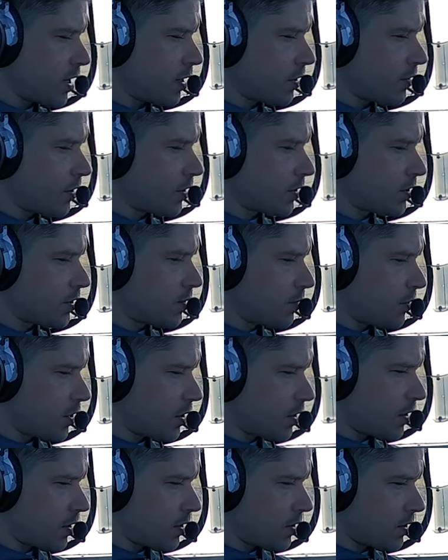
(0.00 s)
the altimeter,
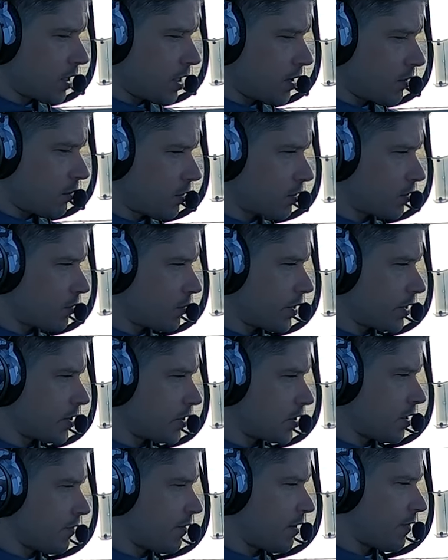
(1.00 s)
and uh, request
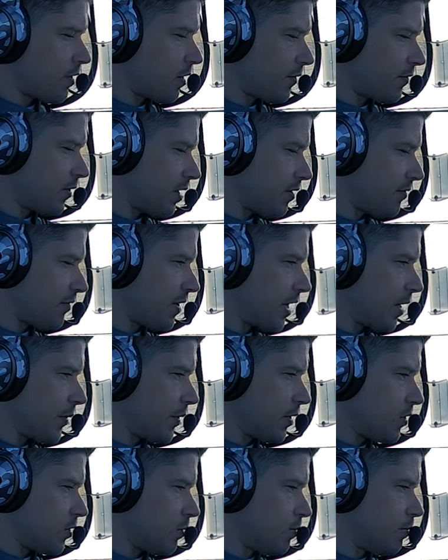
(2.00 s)
uh, VFR flight following
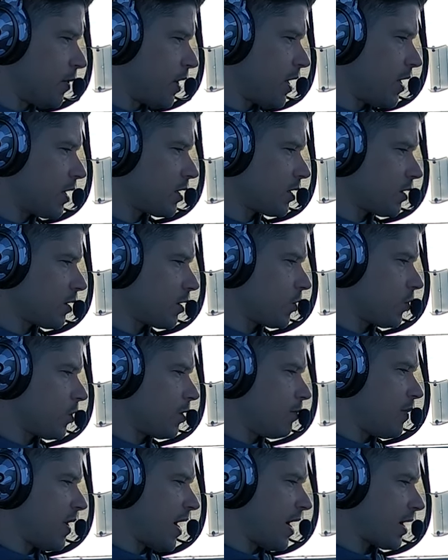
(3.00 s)
to Mike
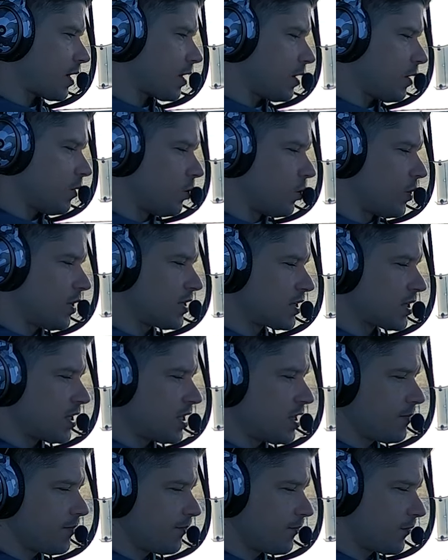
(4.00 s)
Quebec Whiskey.
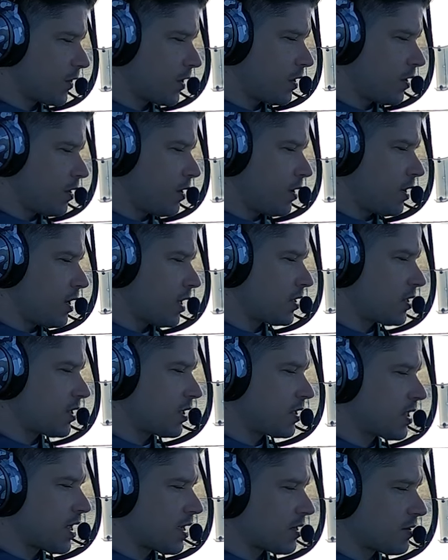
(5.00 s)
At
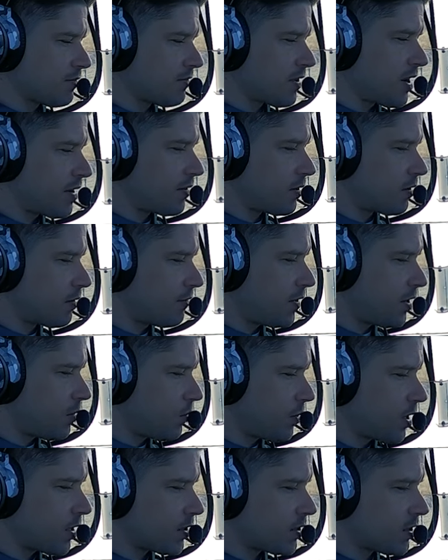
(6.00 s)
6,500 feet, we
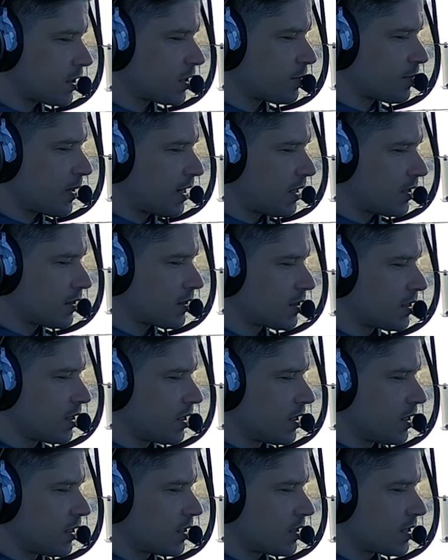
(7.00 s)
are 6 miles
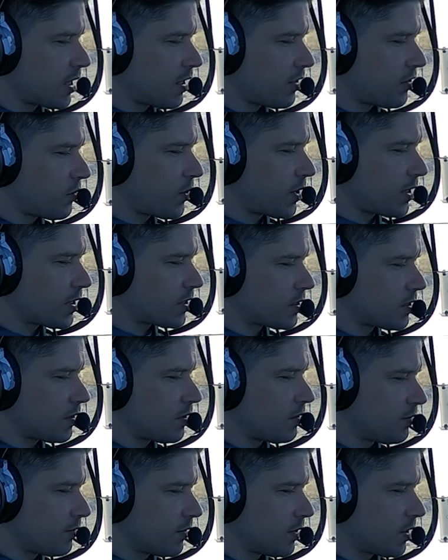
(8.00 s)
southwest
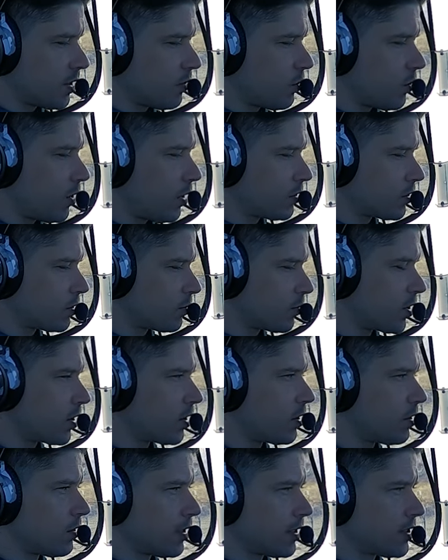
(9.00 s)
of uh,
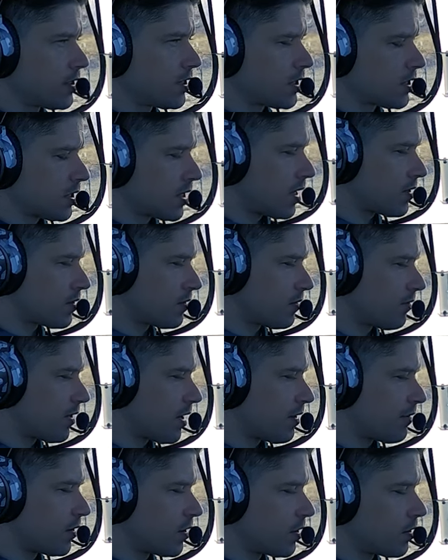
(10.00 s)
Walterboro at 6,500,
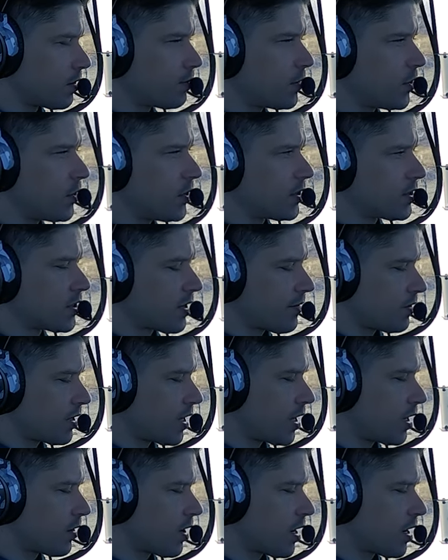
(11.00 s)
Mooney 79 or